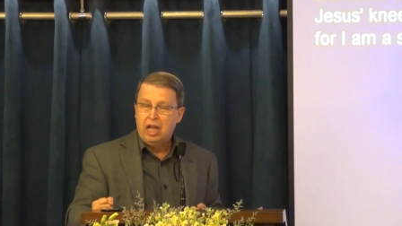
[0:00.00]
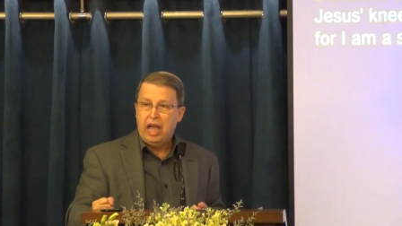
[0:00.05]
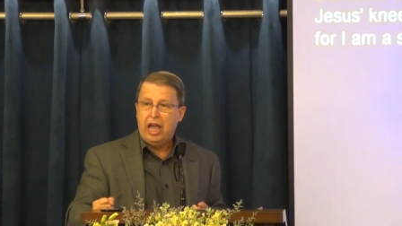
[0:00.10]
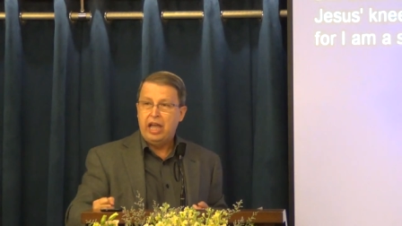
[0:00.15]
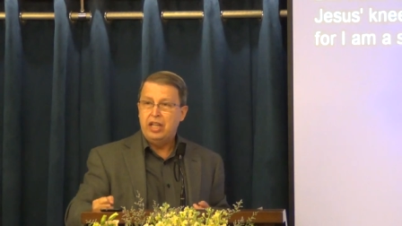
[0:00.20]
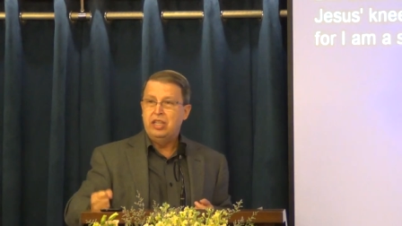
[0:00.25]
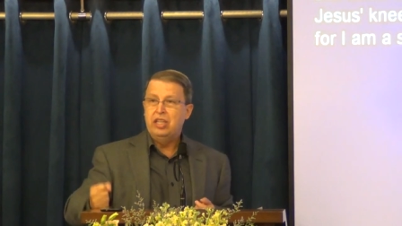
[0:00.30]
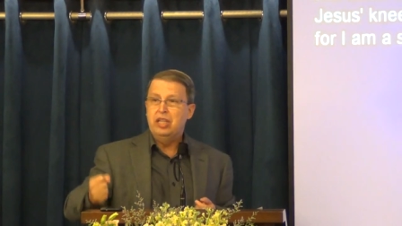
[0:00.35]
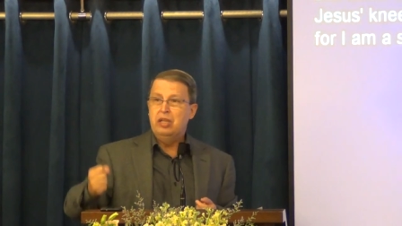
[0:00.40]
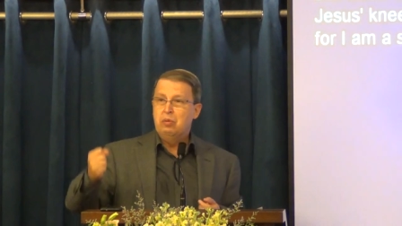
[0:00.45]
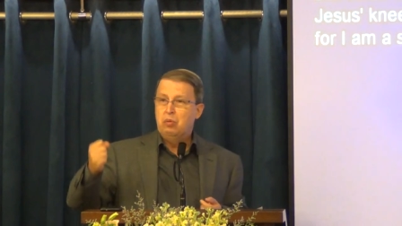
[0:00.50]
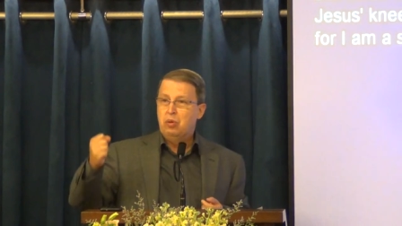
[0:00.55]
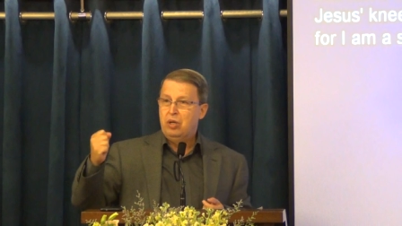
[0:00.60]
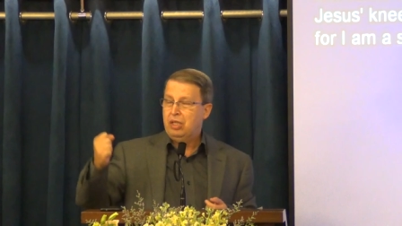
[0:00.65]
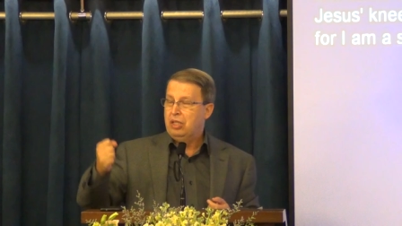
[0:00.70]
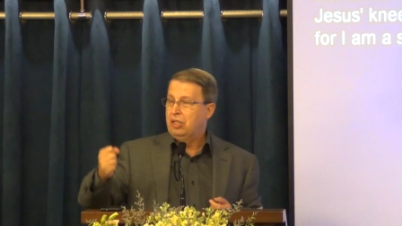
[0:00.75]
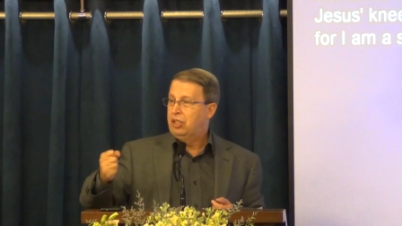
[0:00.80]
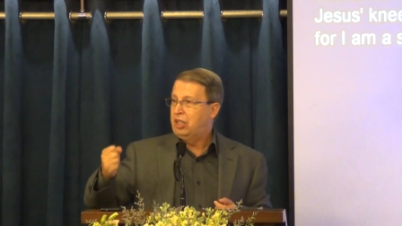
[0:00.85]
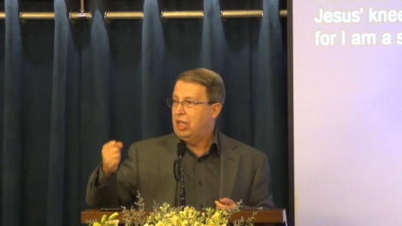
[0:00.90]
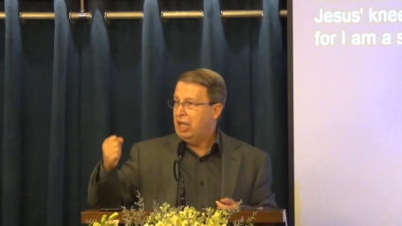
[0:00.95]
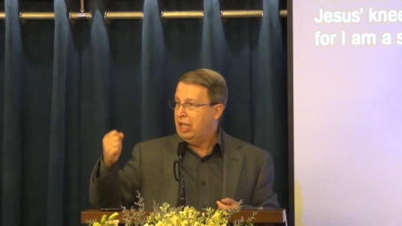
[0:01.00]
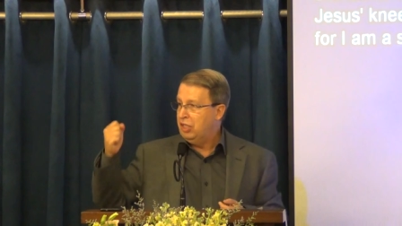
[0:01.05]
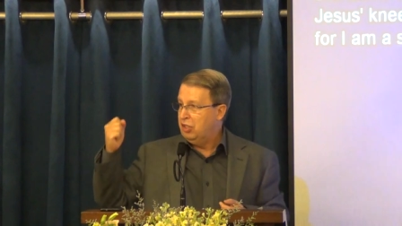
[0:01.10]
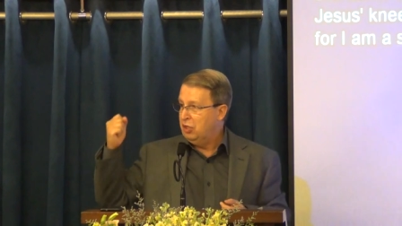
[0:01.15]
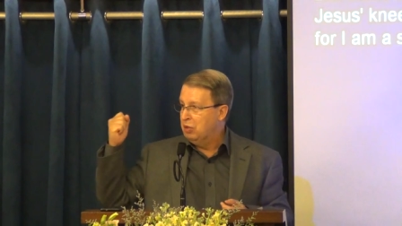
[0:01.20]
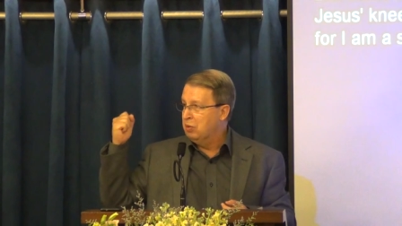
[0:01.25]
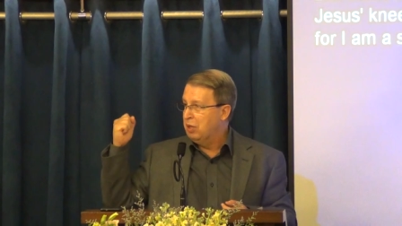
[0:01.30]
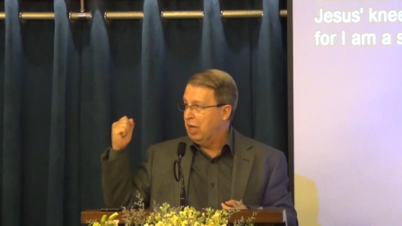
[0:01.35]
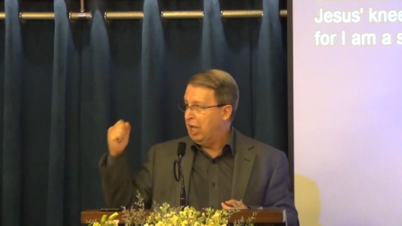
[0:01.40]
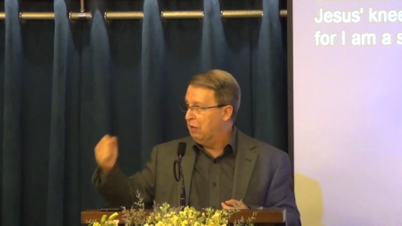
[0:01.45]
And he will tell
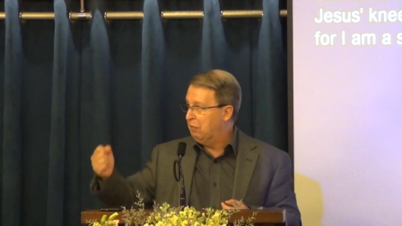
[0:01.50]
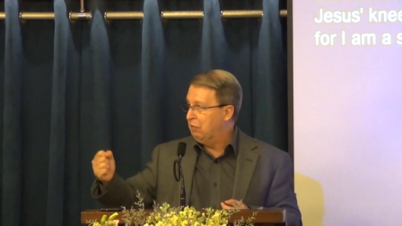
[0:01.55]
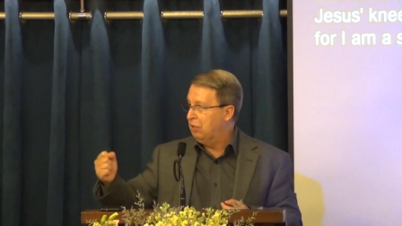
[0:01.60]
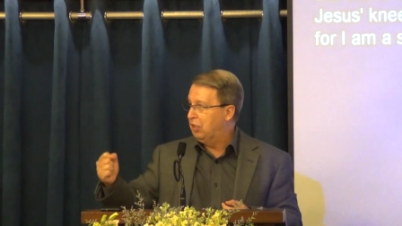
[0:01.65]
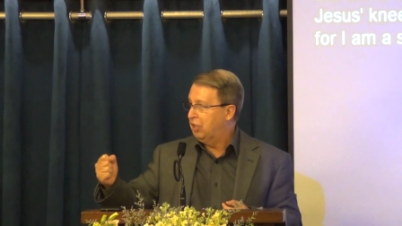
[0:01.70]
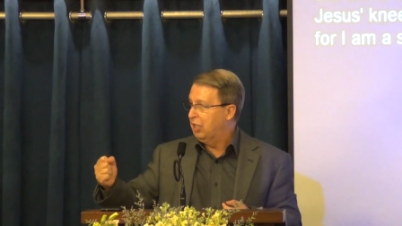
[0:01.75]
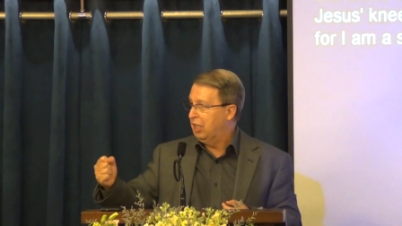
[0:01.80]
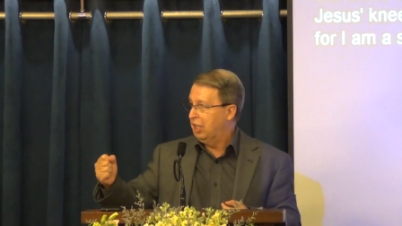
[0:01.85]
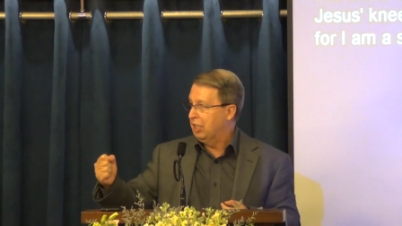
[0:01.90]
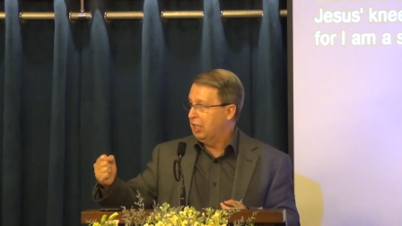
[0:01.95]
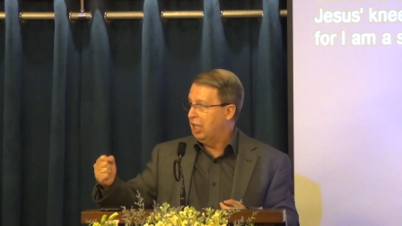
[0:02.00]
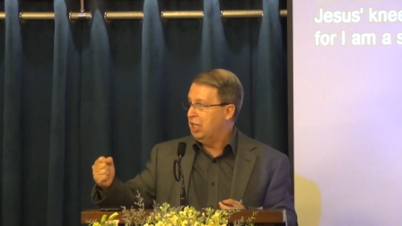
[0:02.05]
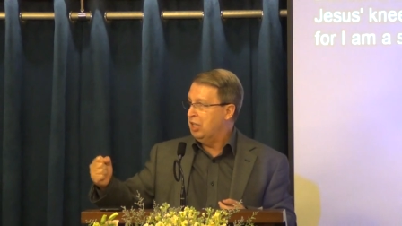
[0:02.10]
you everything,